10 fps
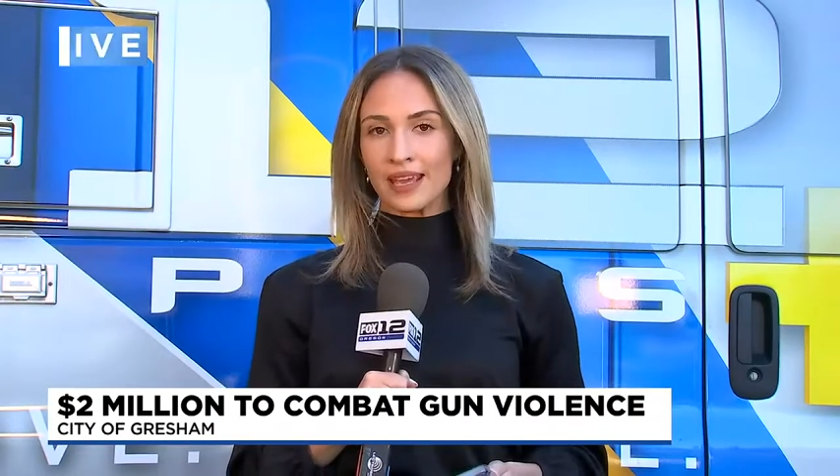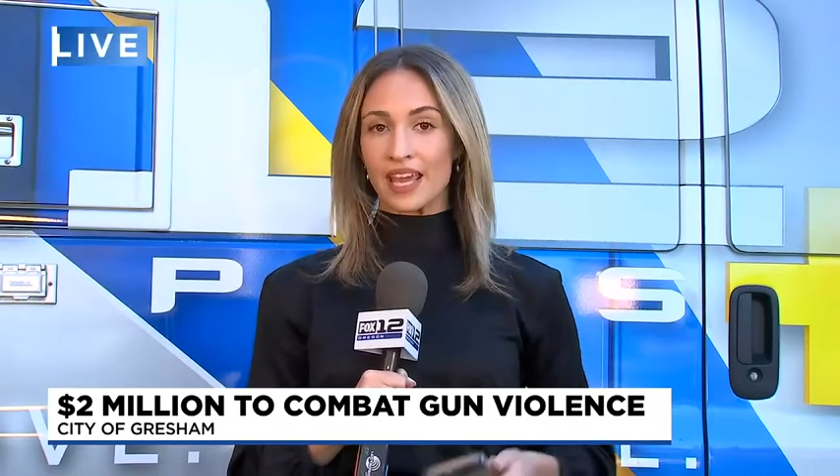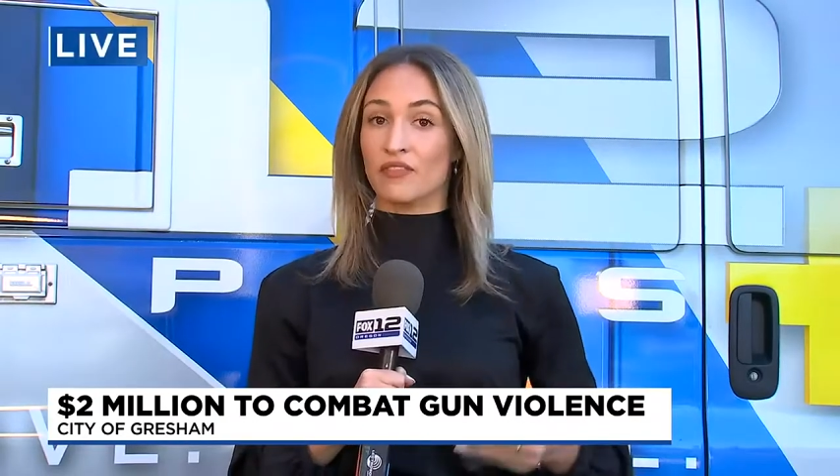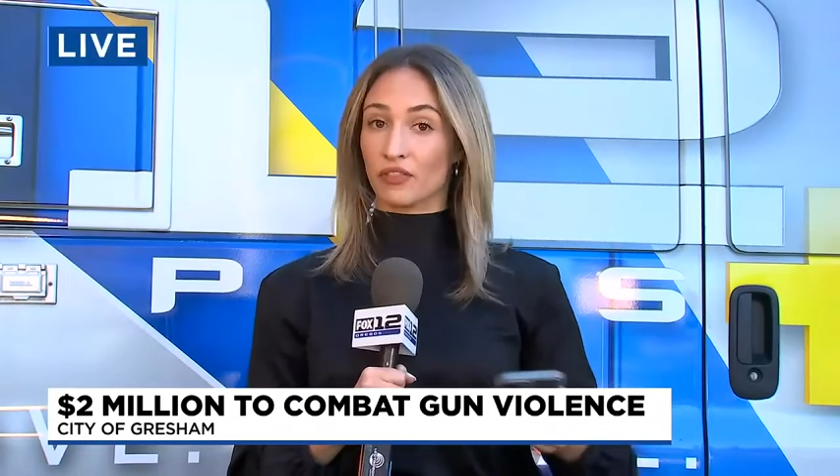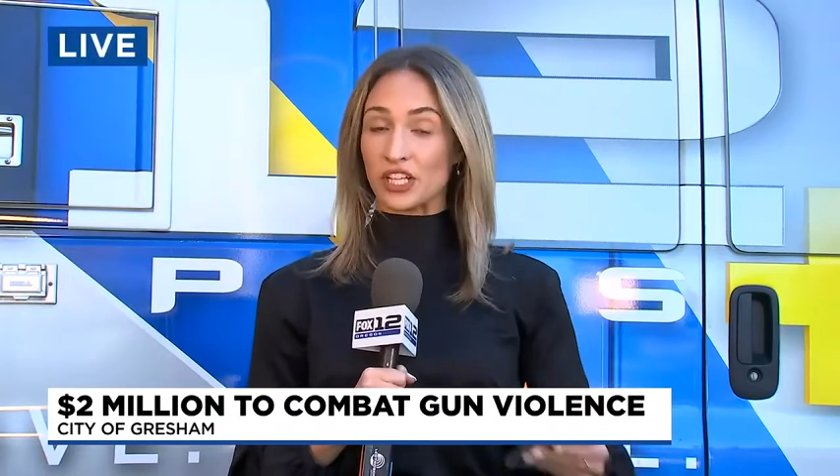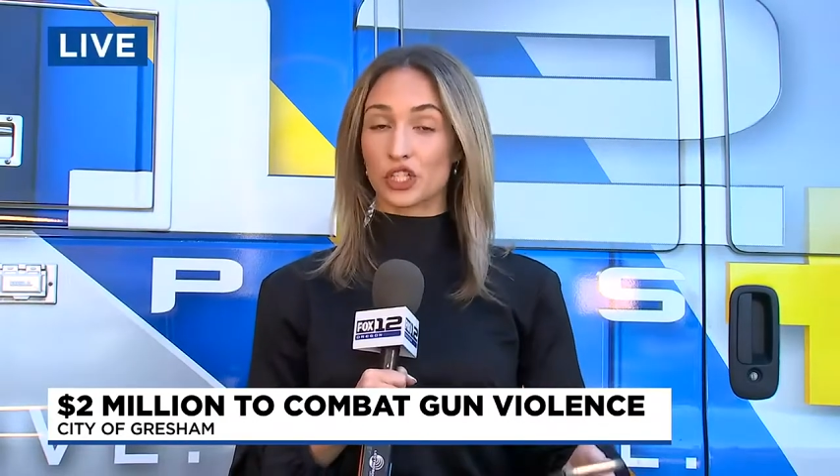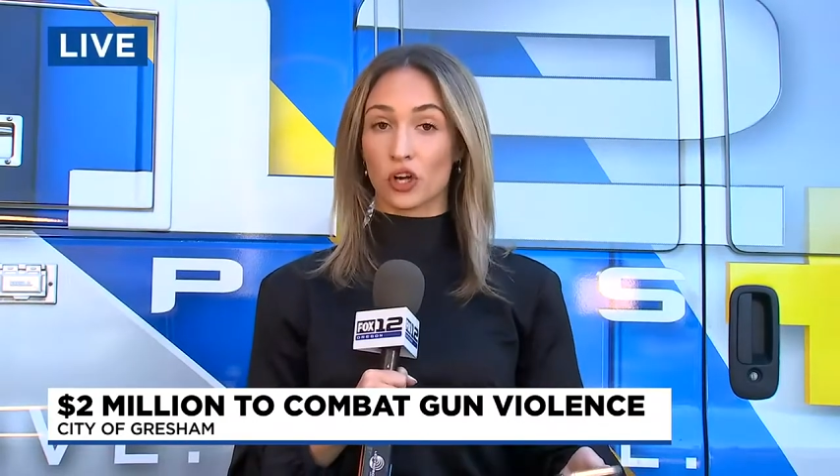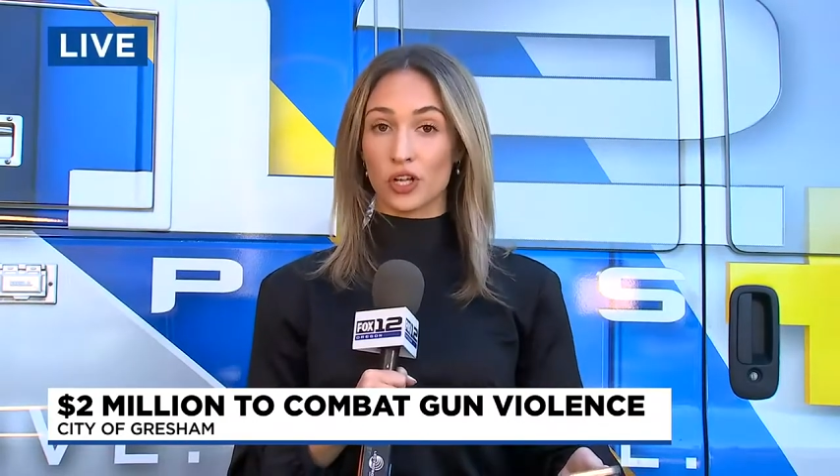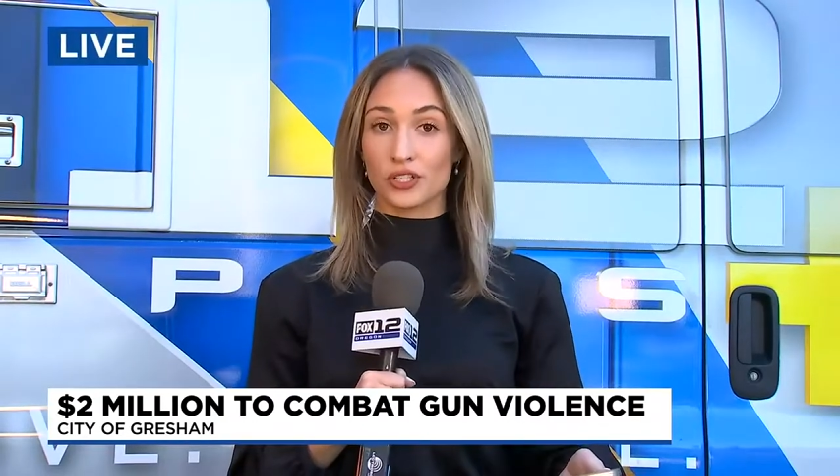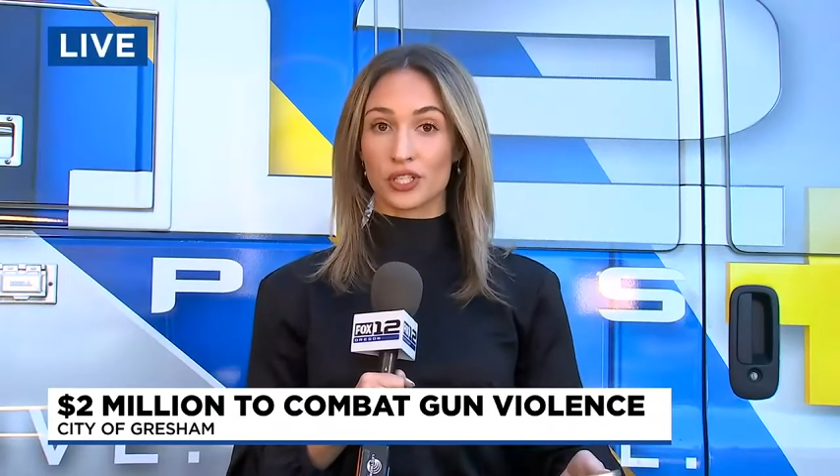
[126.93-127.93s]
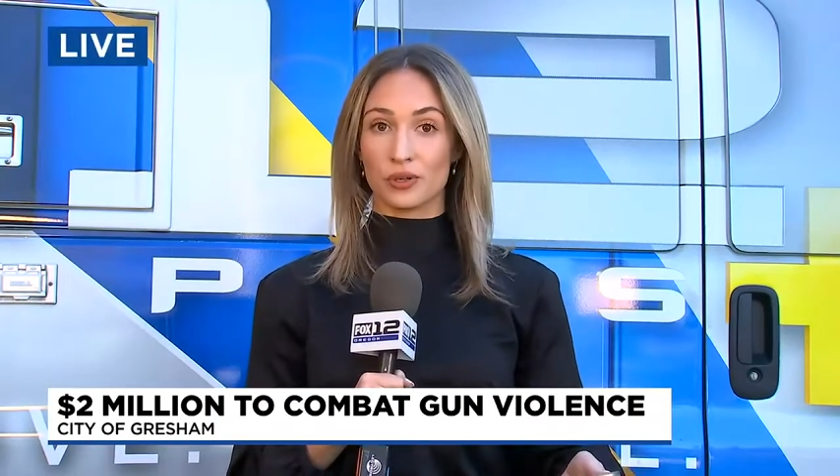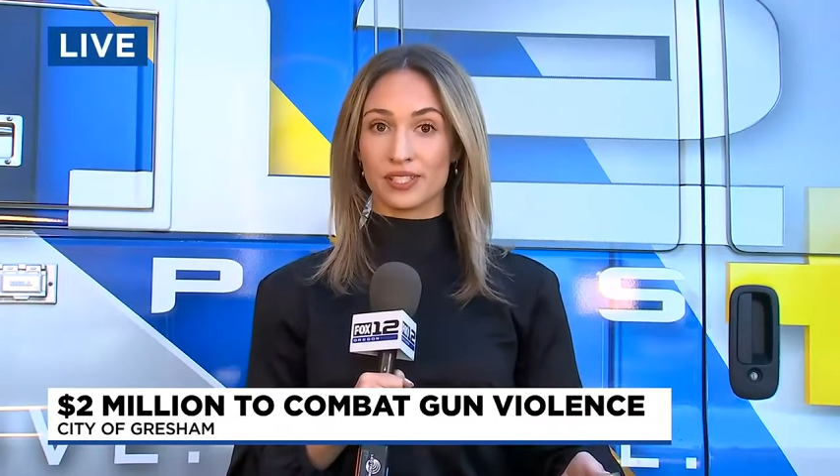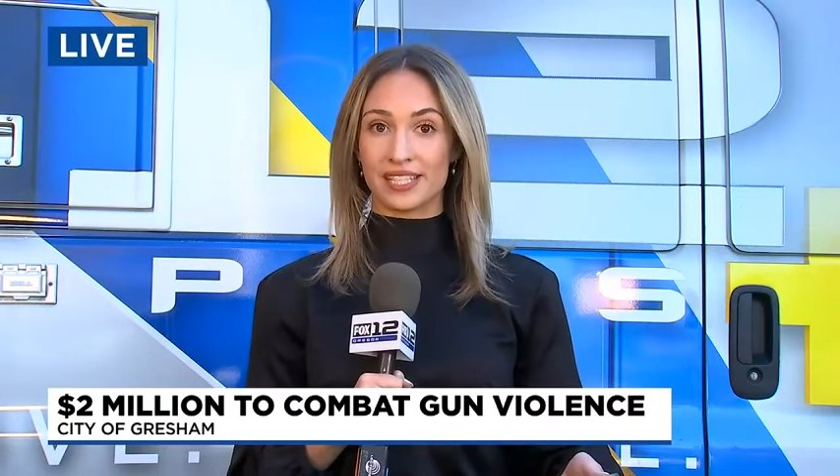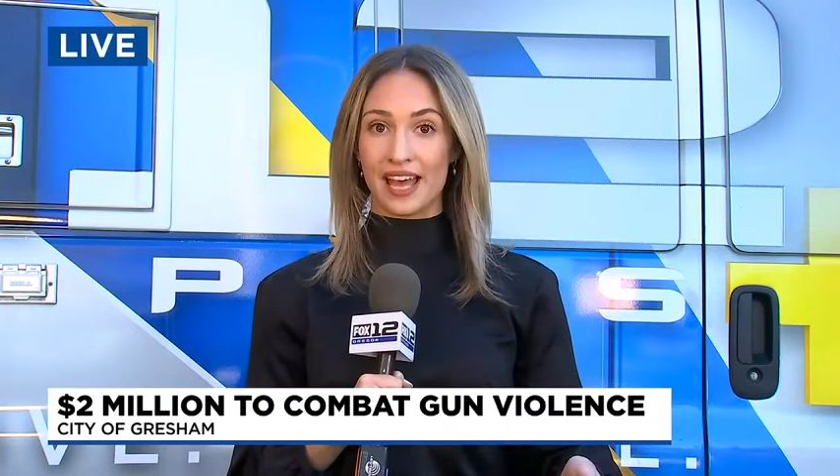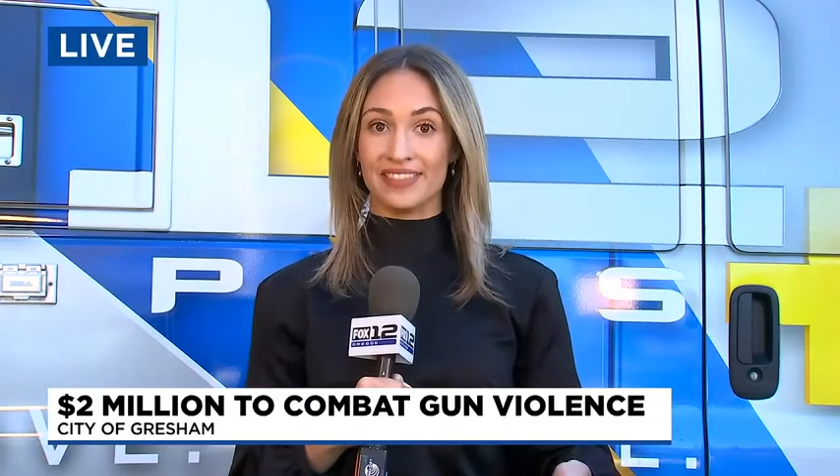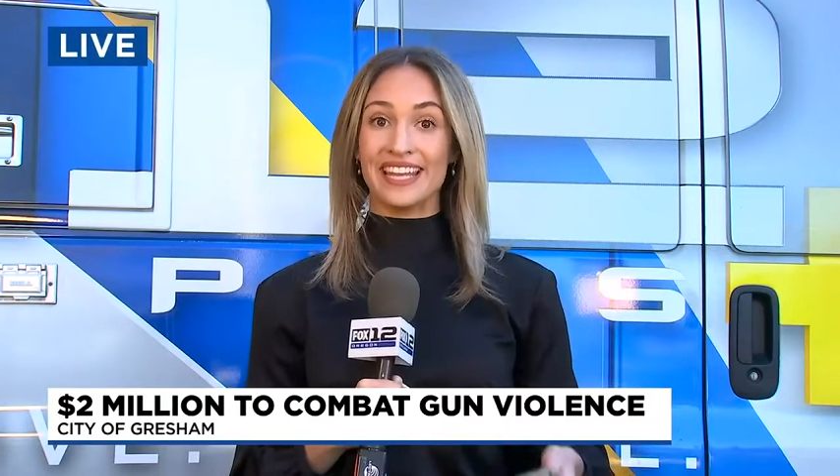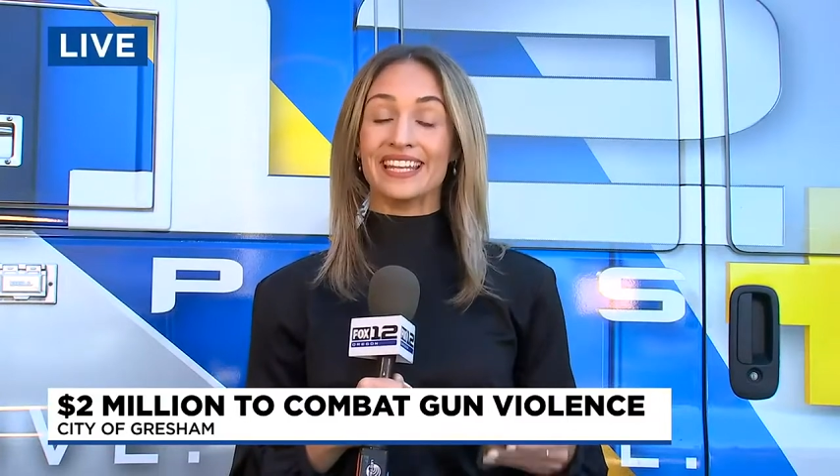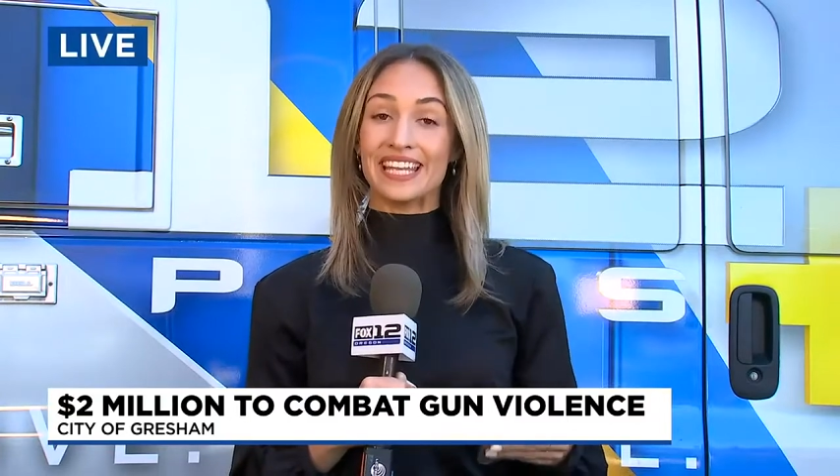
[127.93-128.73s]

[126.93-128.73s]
And Frazier also said that an